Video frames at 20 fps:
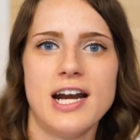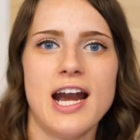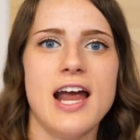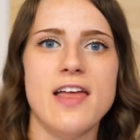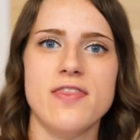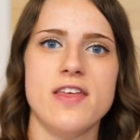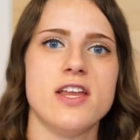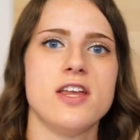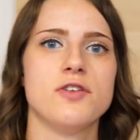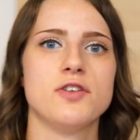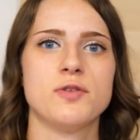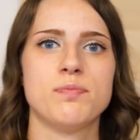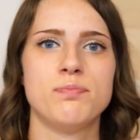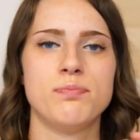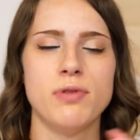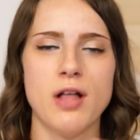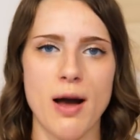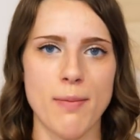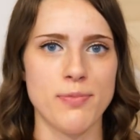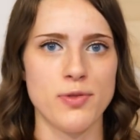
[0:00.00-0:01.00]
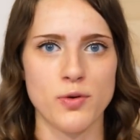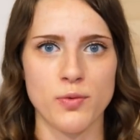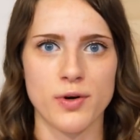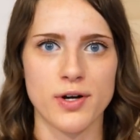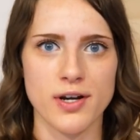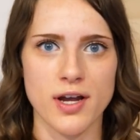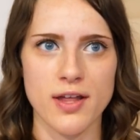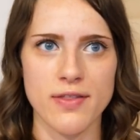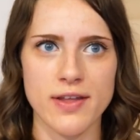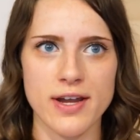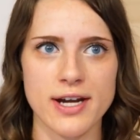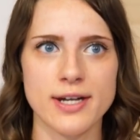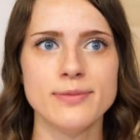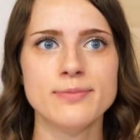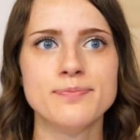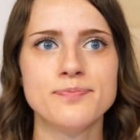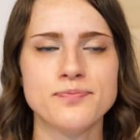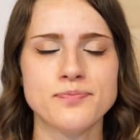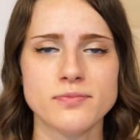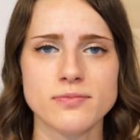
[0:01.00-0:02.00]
and then you just plop the word on there.